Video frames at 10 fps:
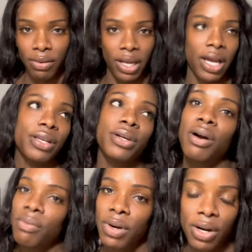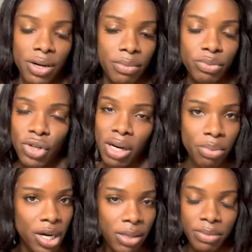Like I don't want her to try to
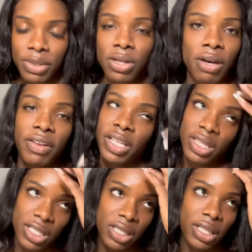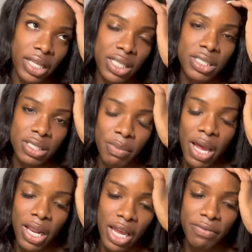problem solve. Like, th like this is my
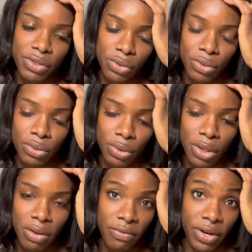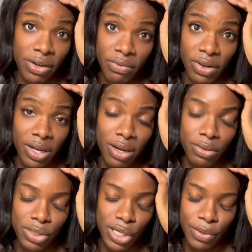life to figure the fuck
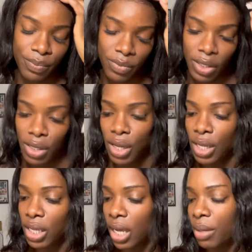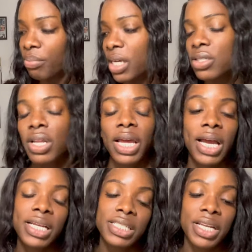out. So yeah, that's all I
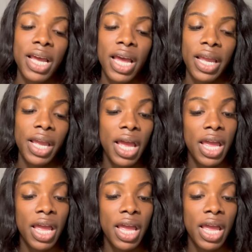got today.